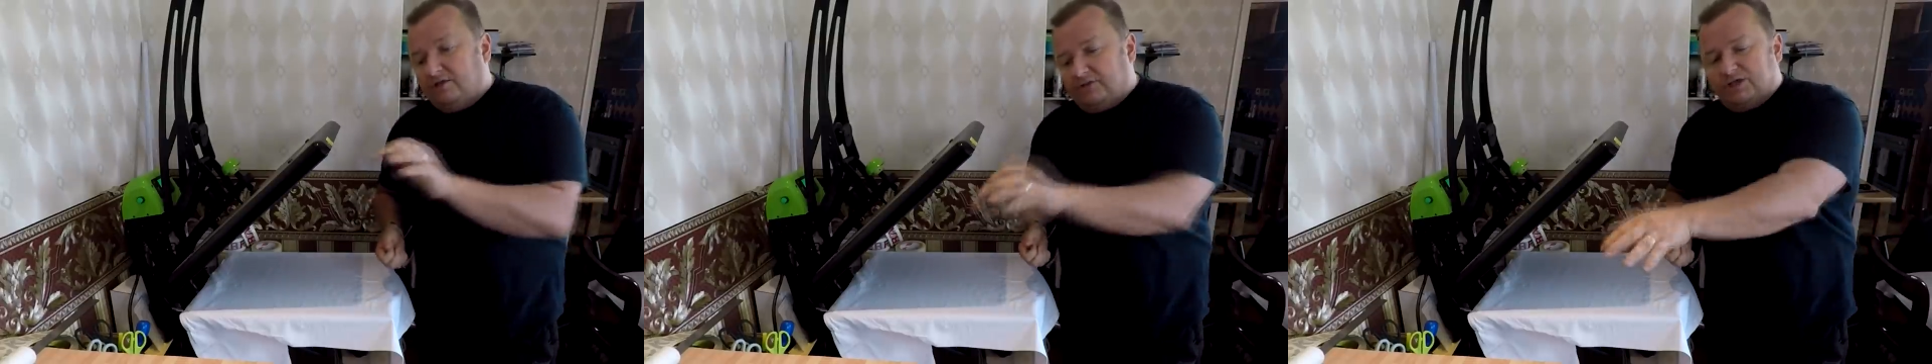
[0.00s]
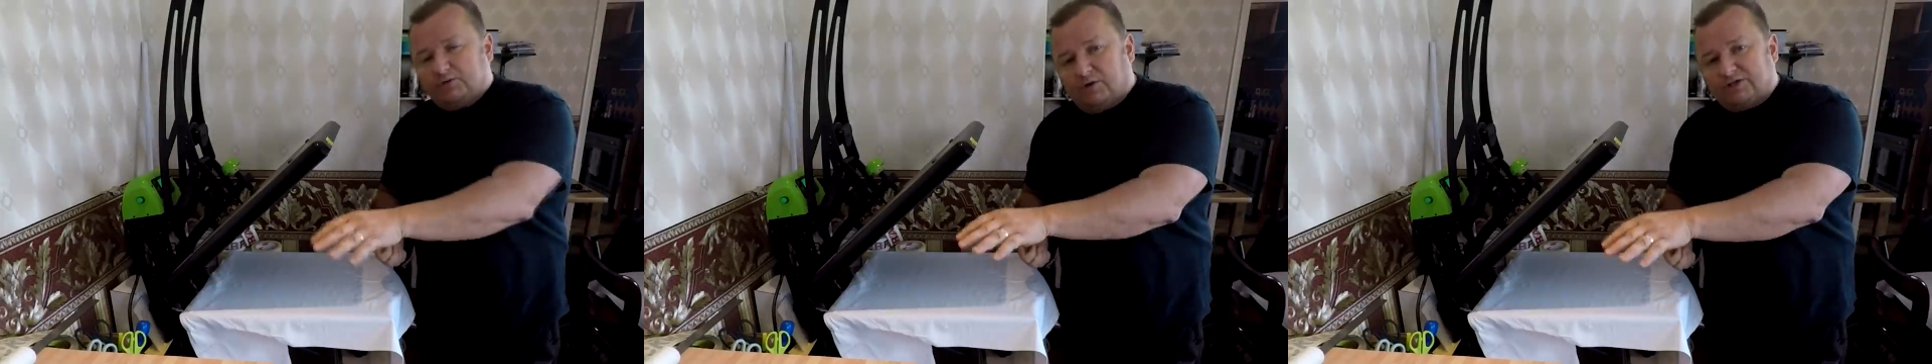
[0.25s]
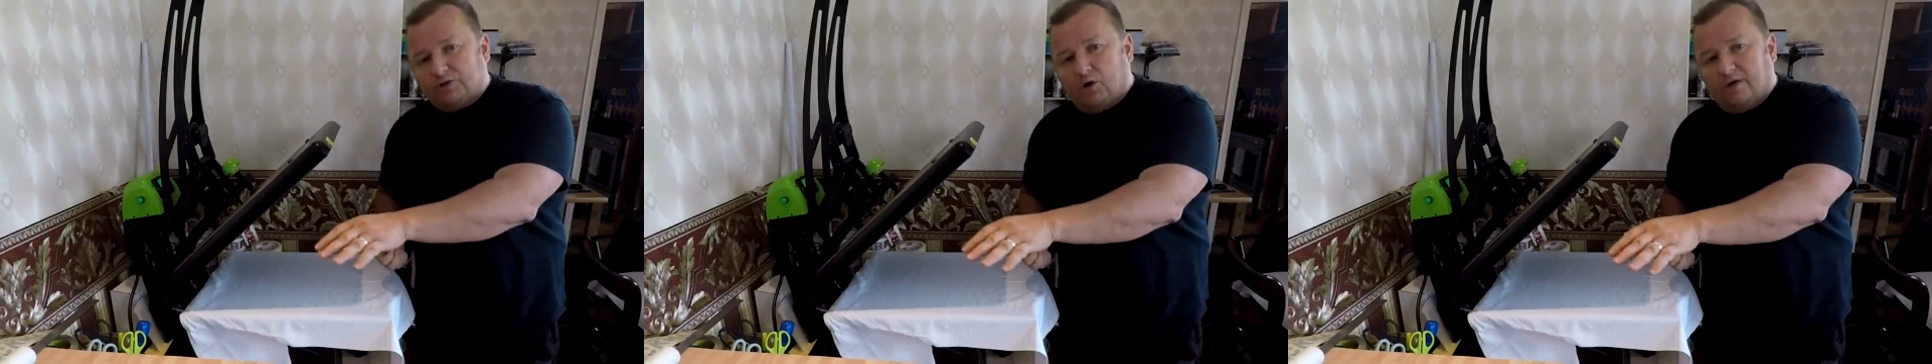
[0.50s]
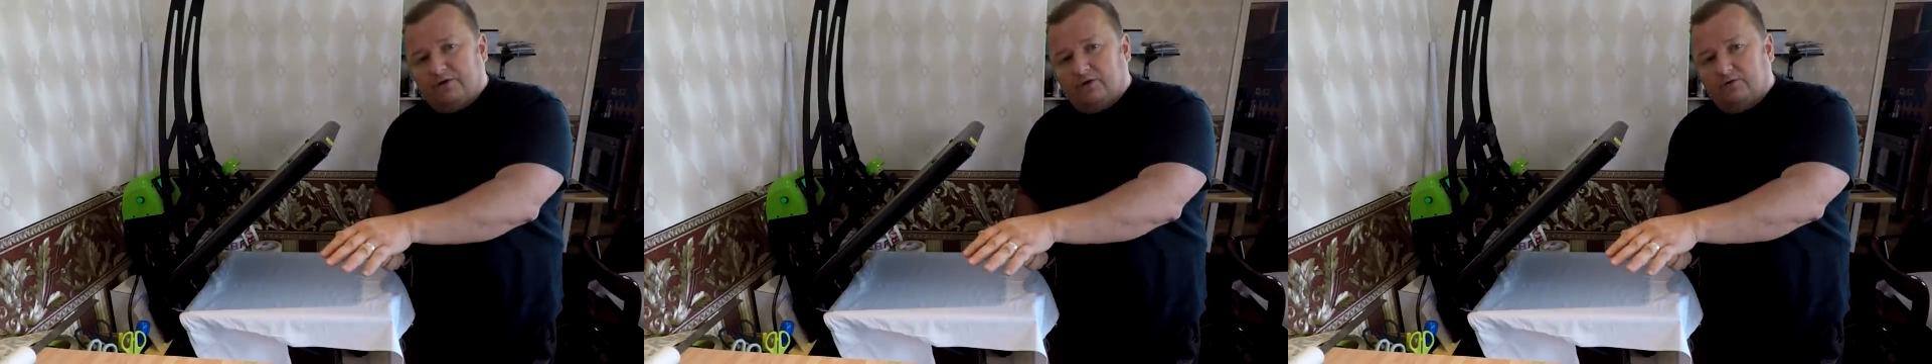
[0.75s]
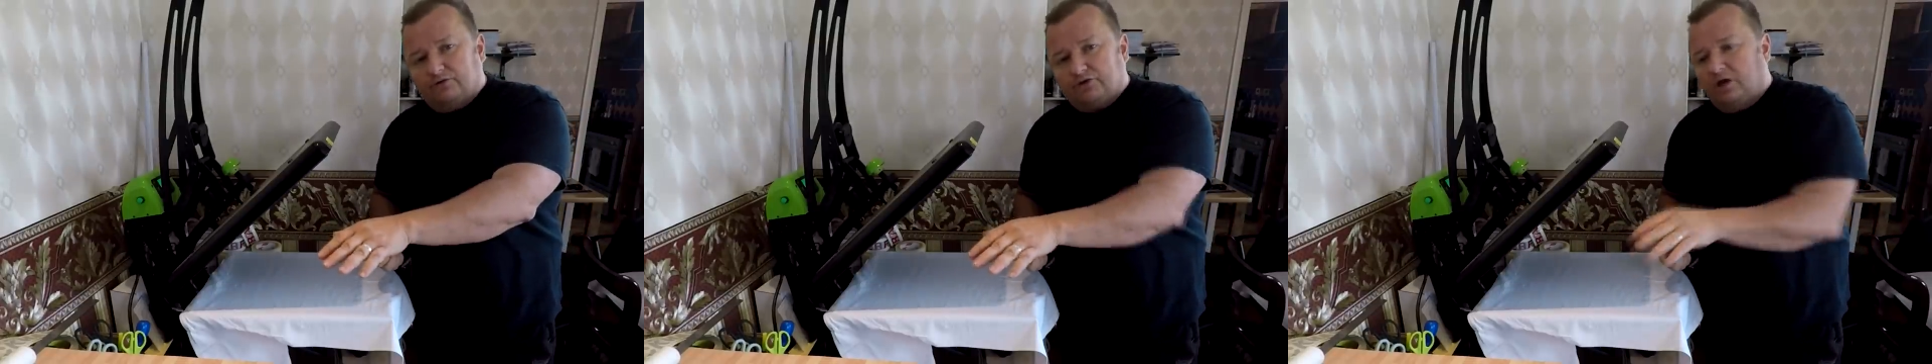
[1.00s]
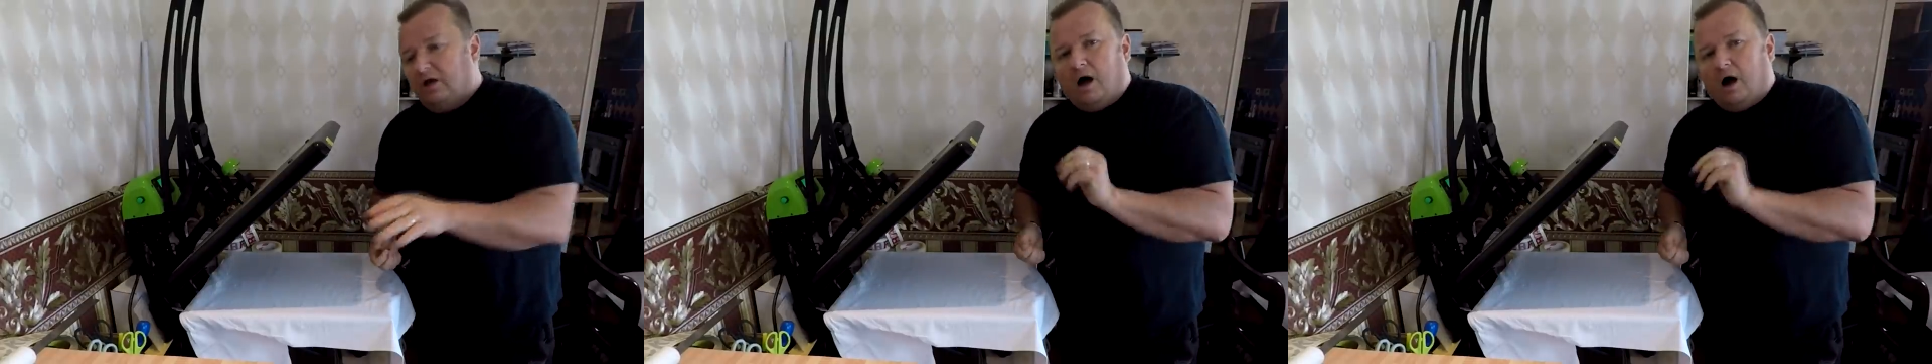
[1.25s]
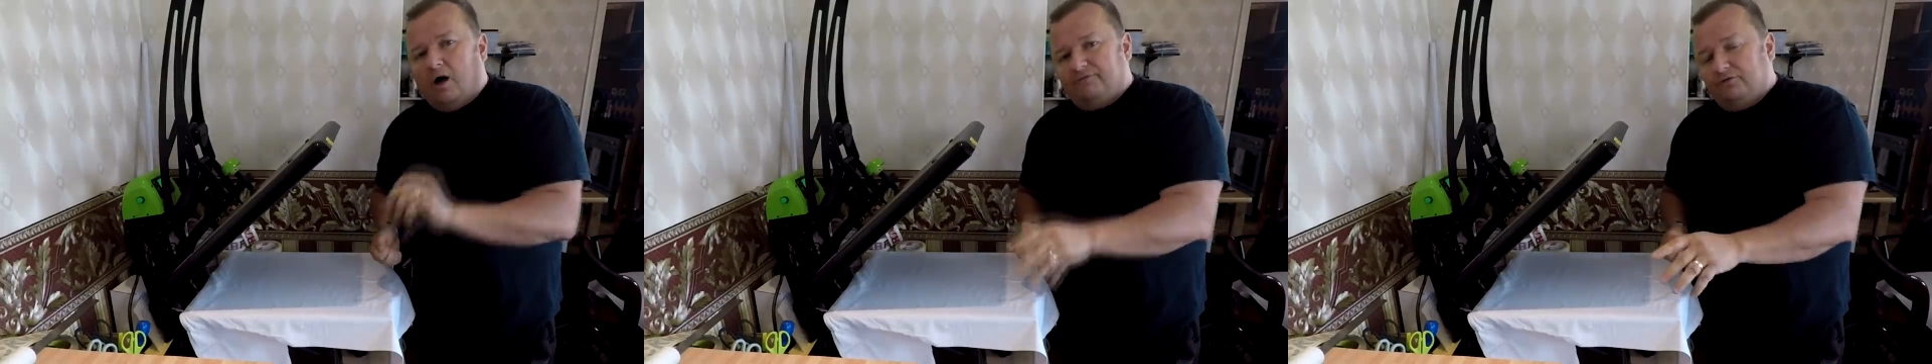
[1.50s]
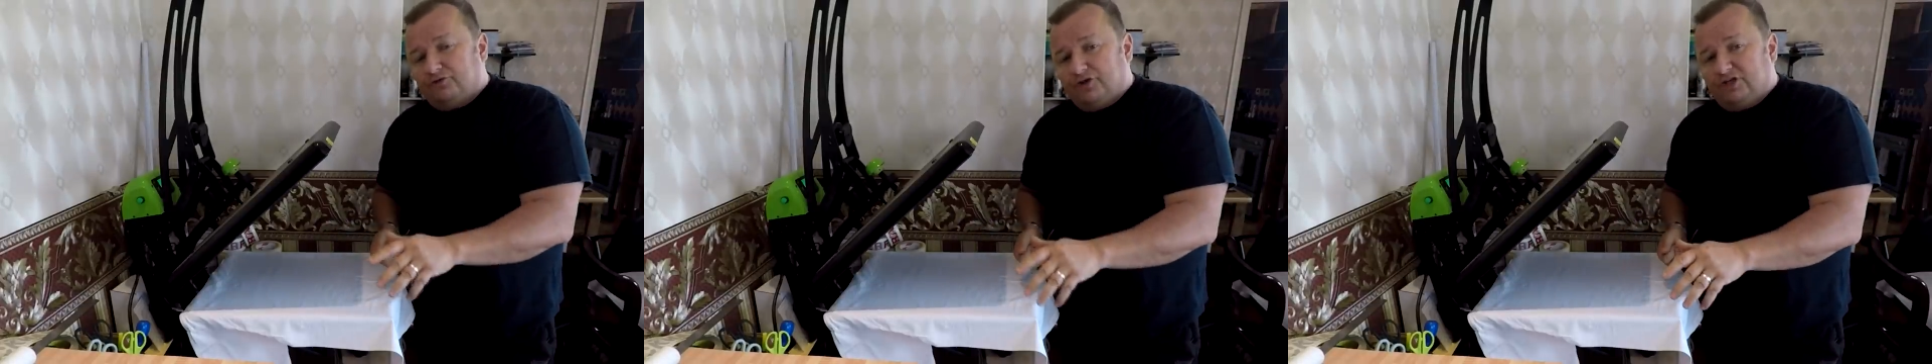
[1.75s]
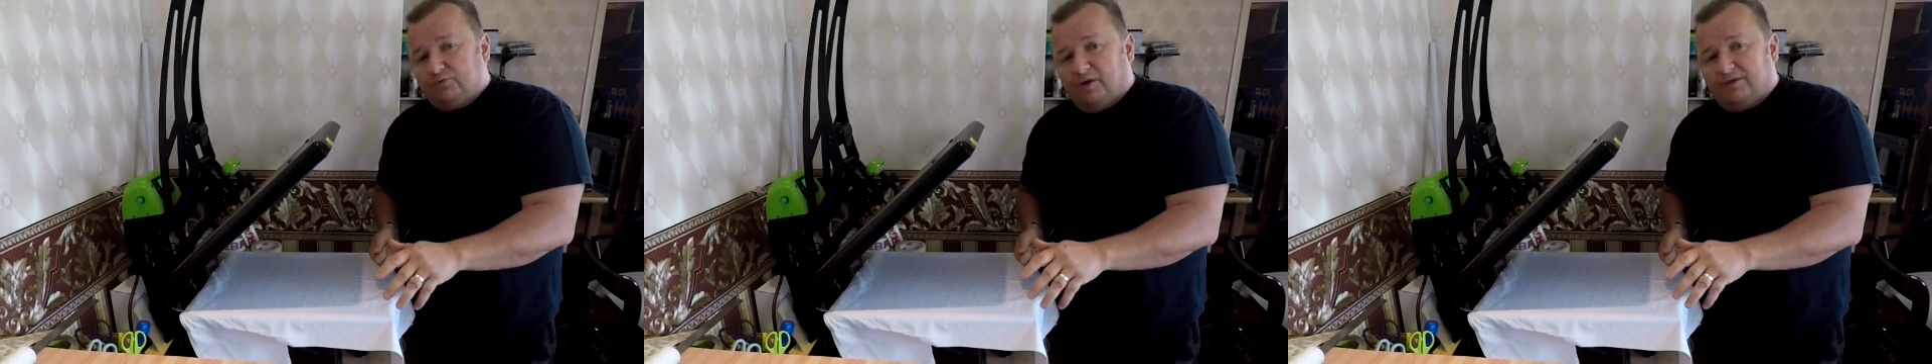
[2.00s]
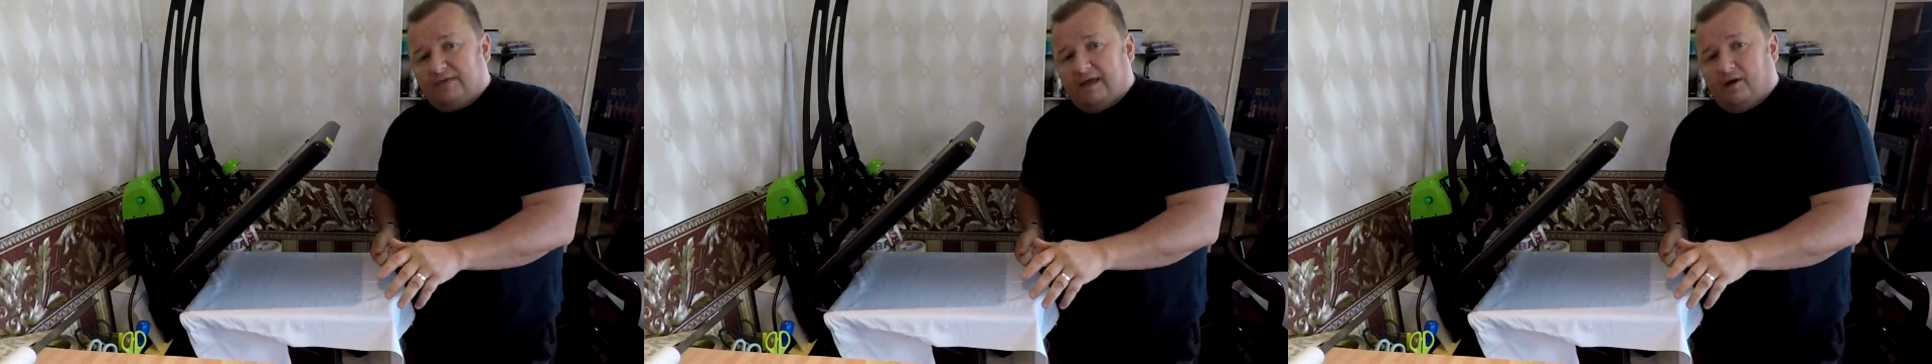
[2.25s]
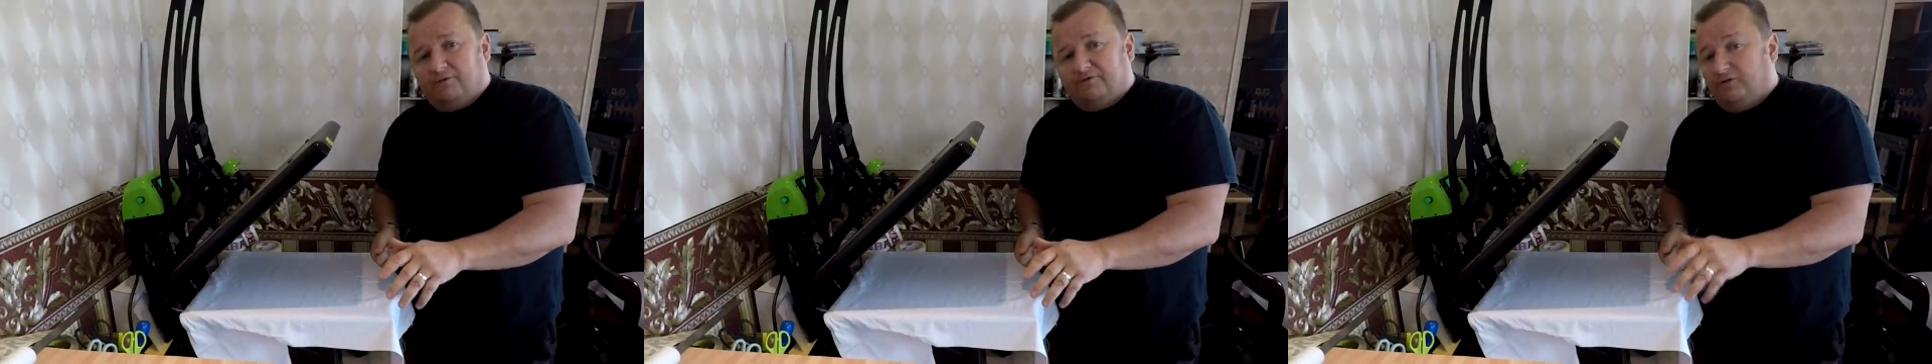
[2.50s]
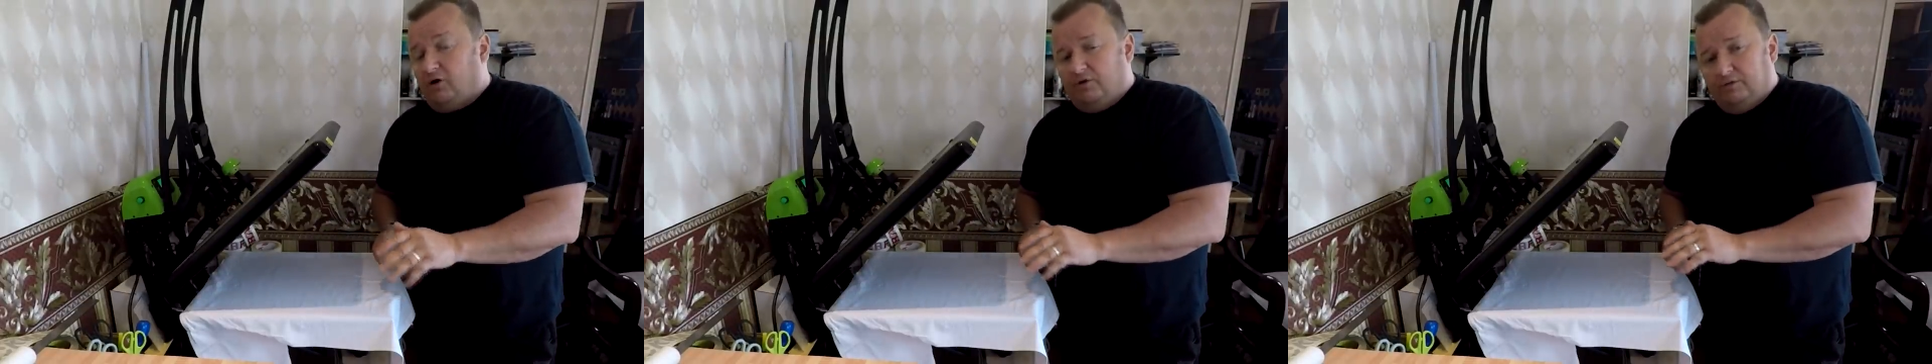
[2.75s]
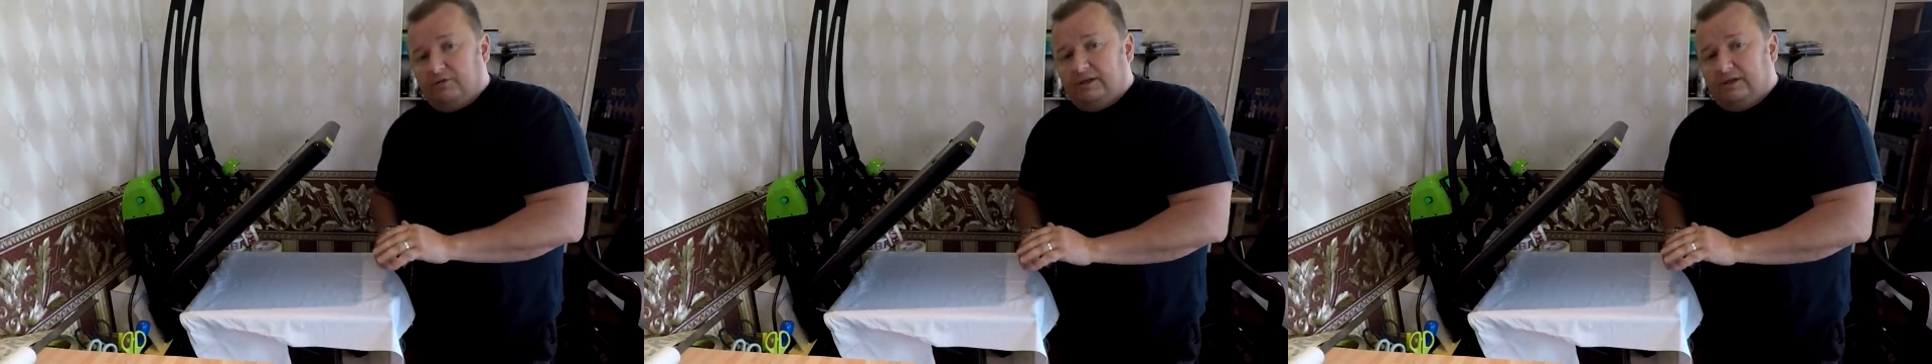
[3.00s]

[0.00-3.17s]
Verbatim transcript: These ones I've used, I've used these one now for